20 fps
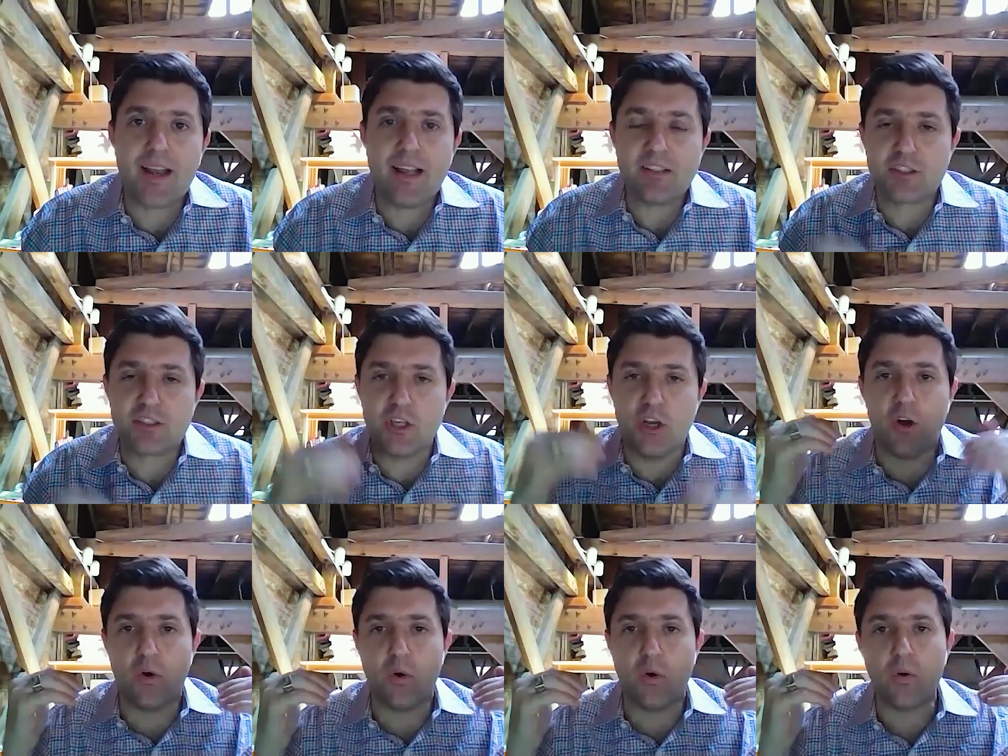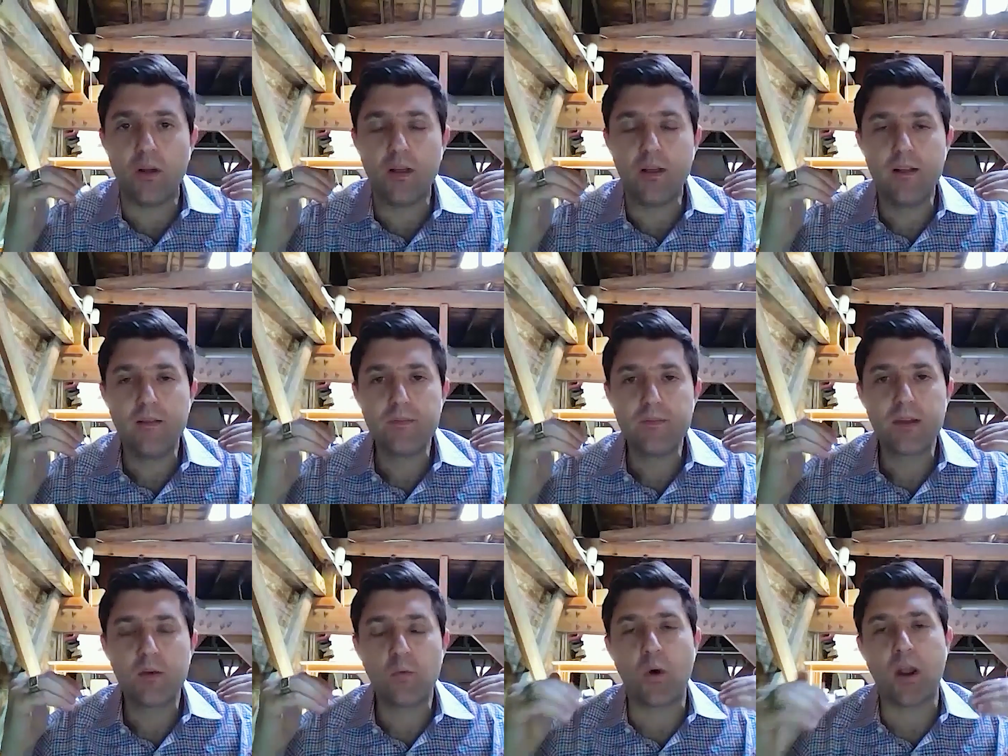And so
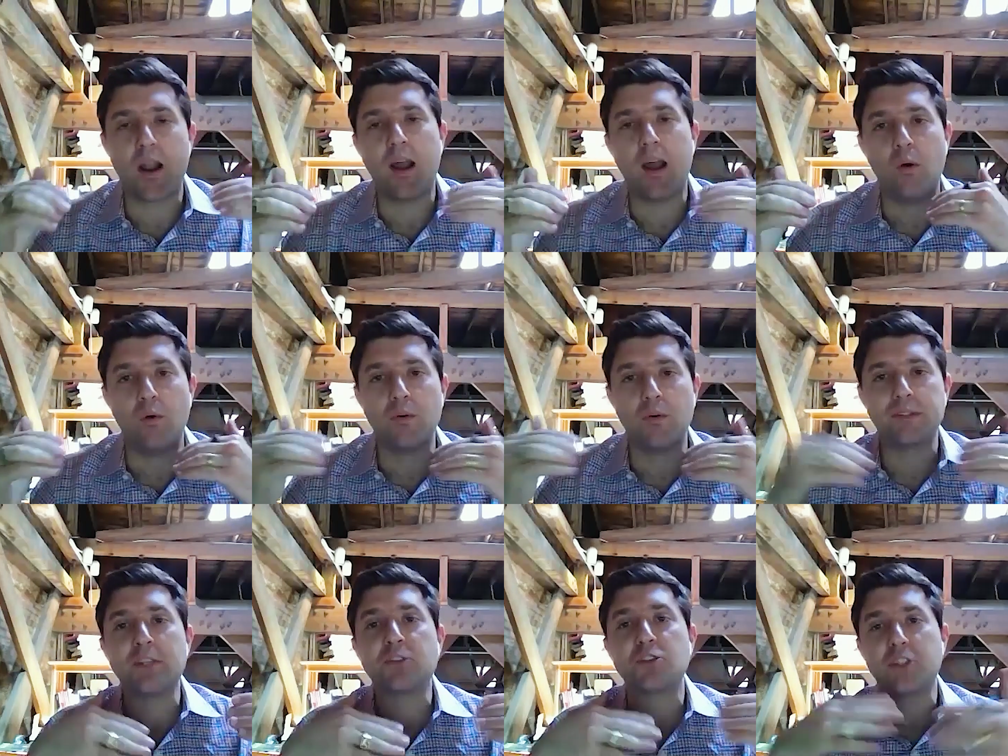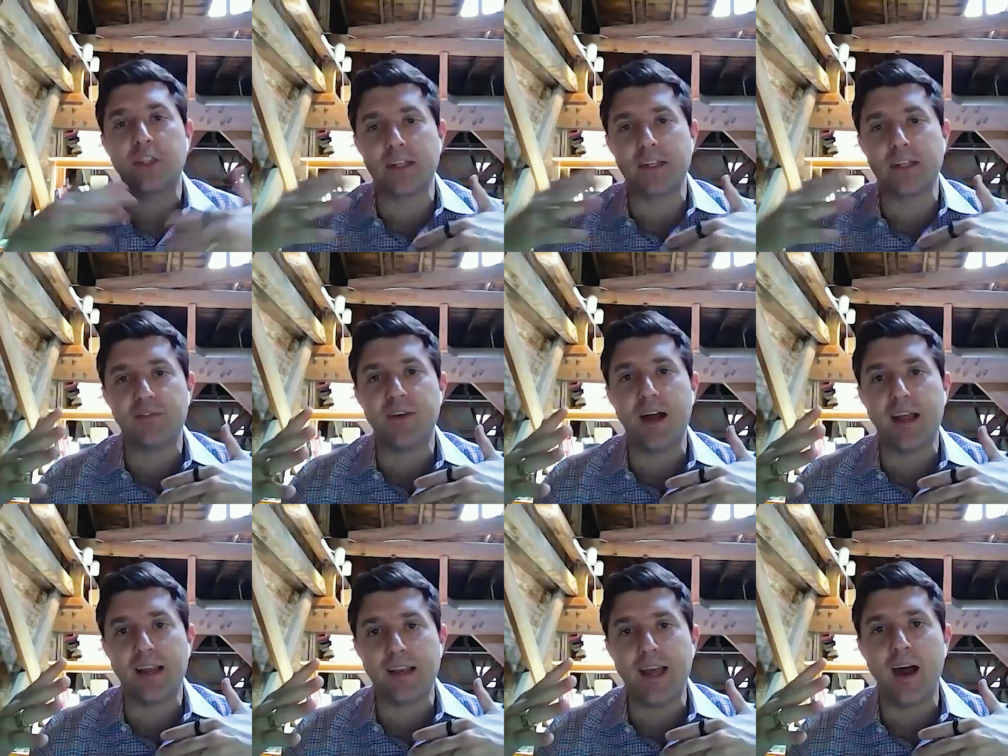what was interesting to
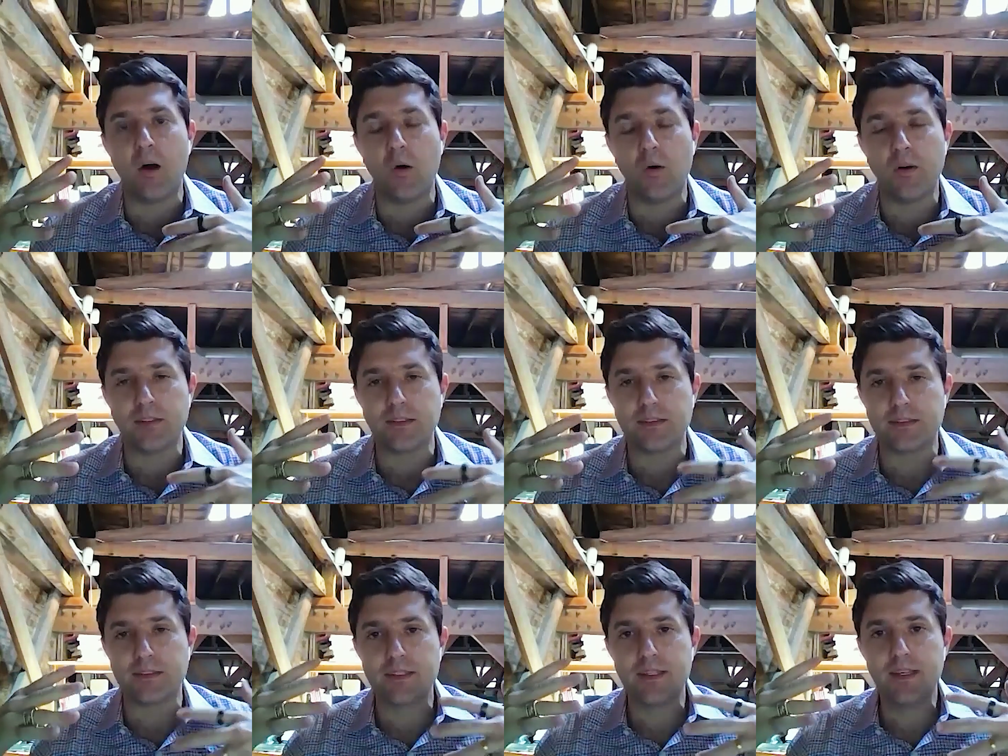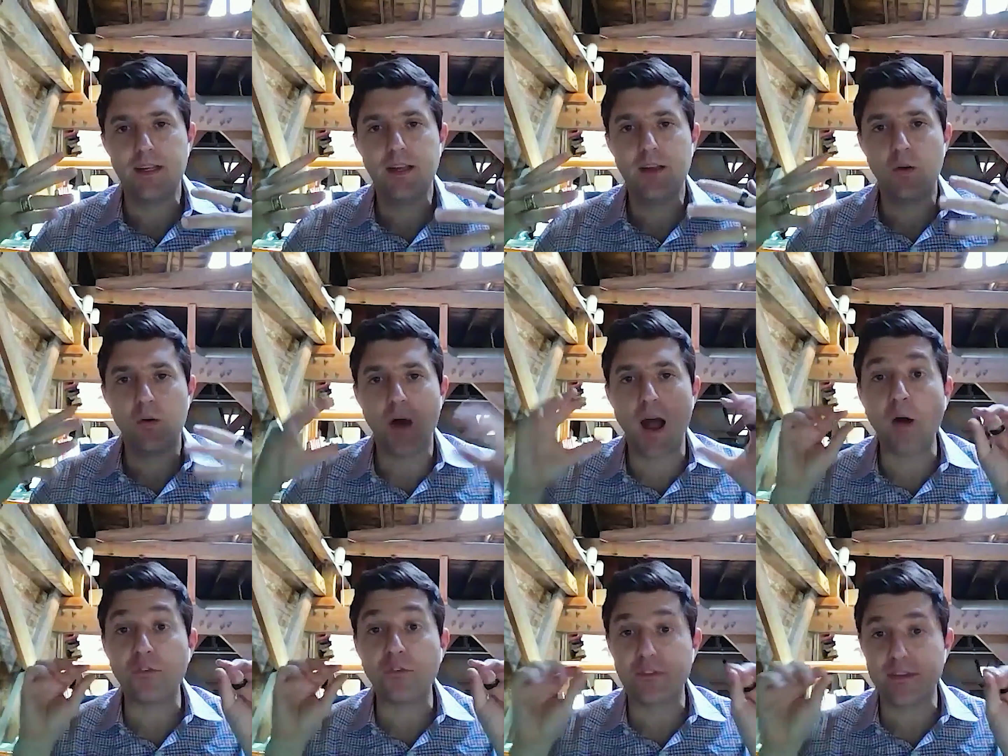find out was
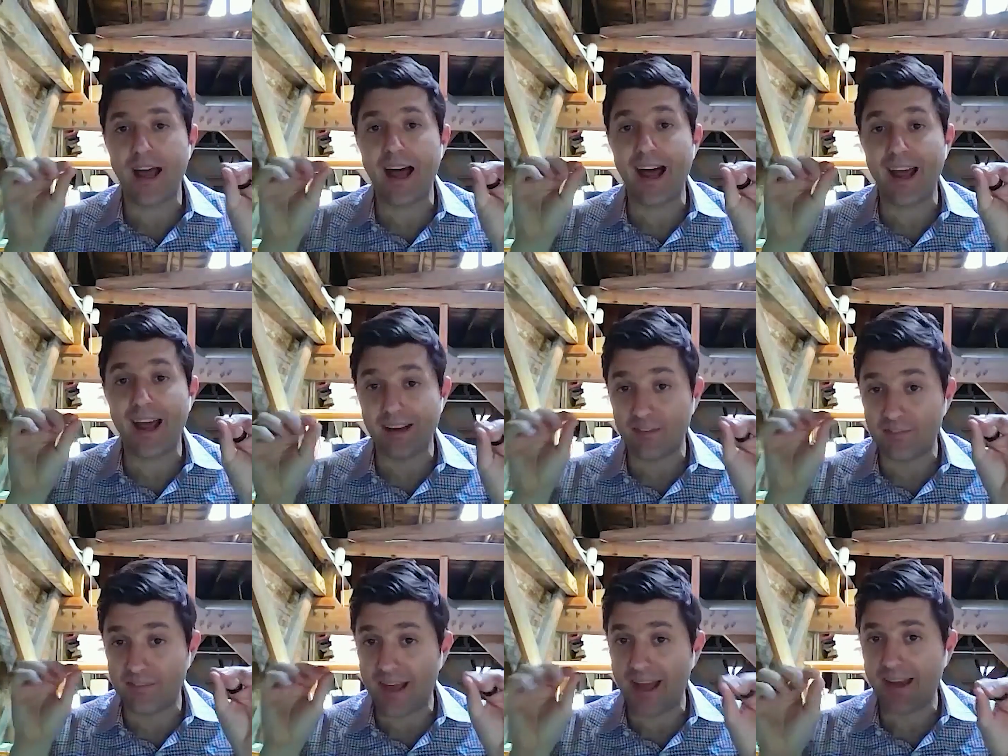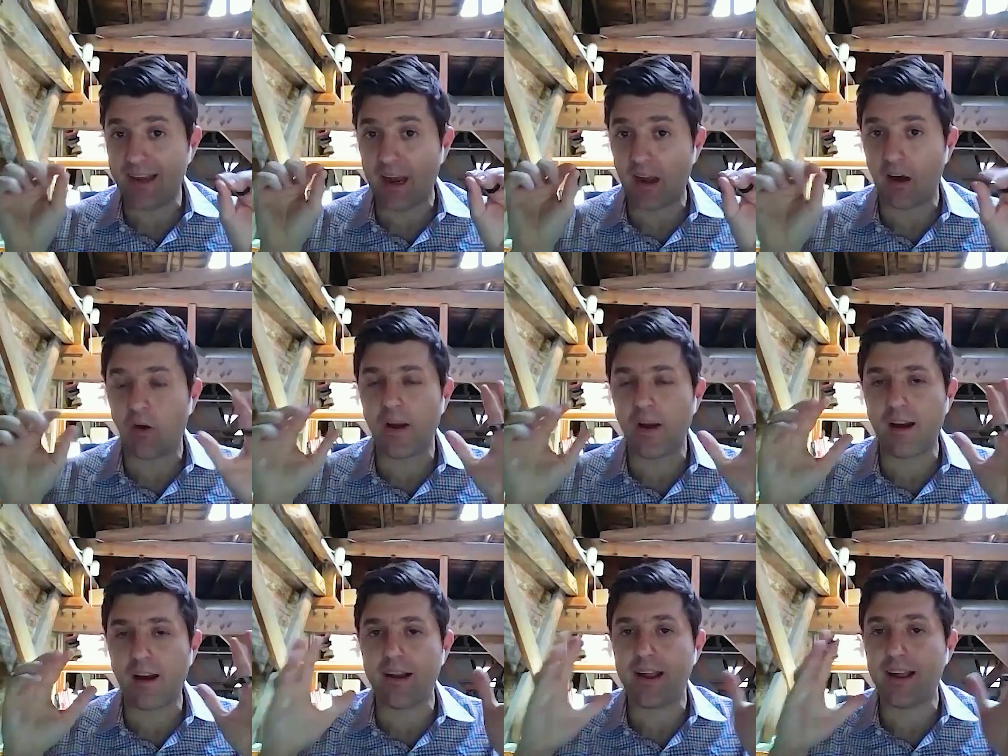outside of that narrow
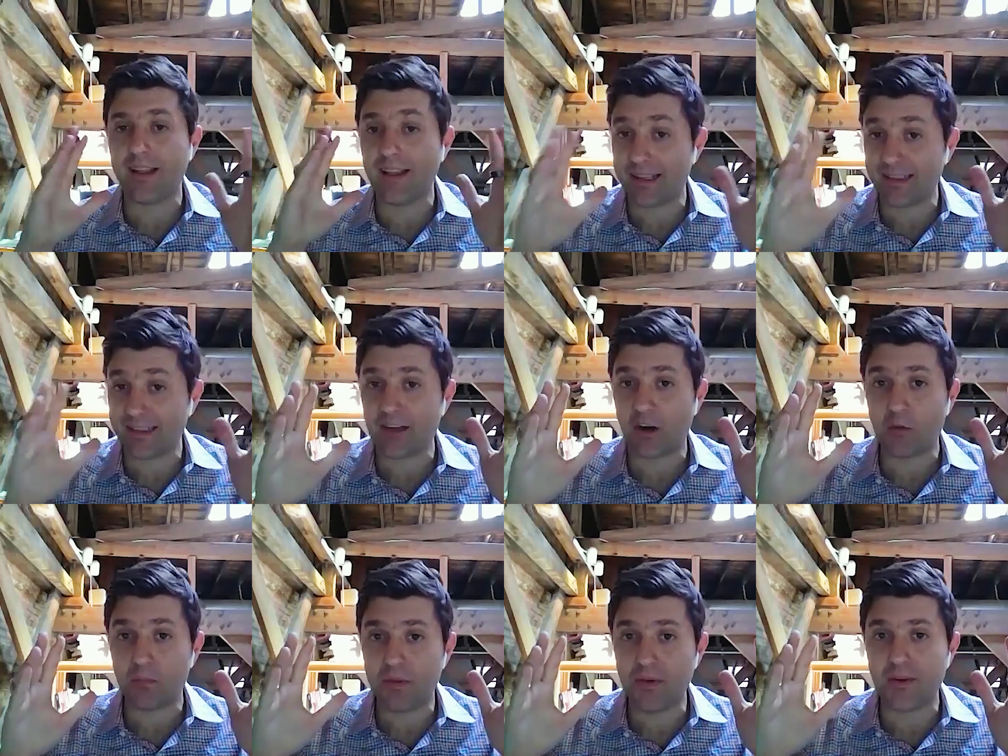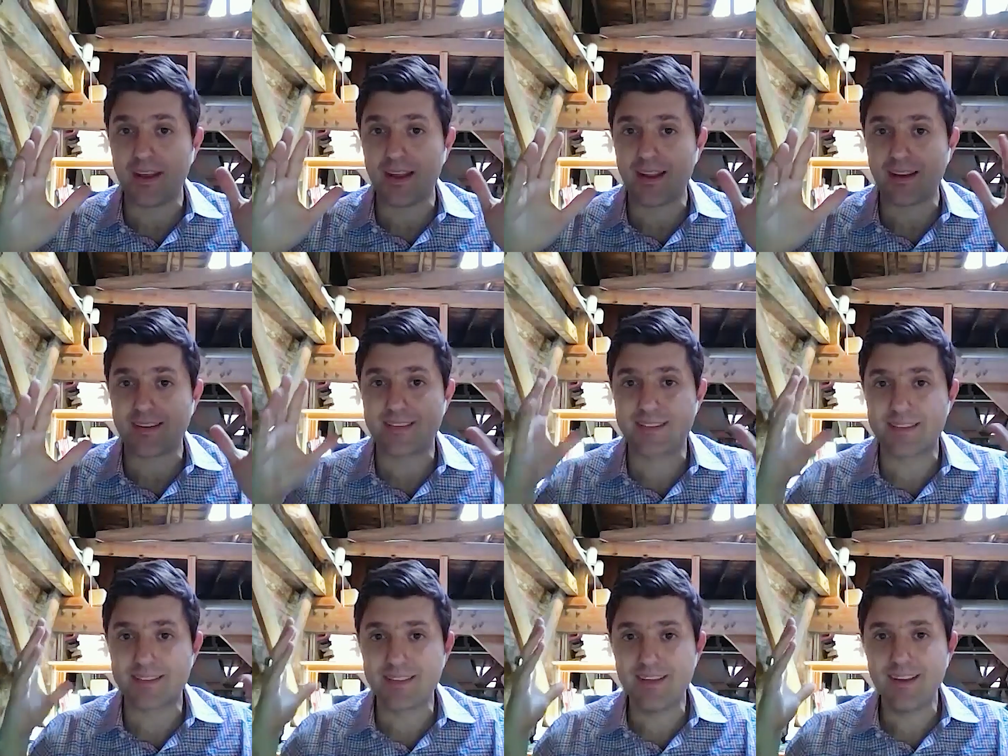area, like
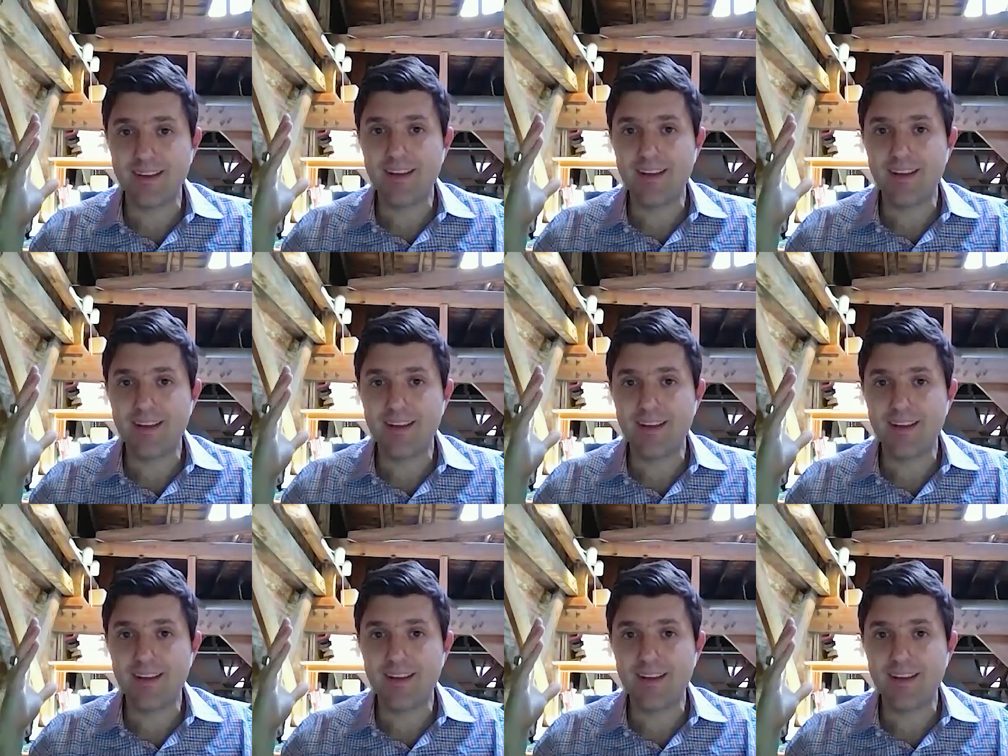therapeutics,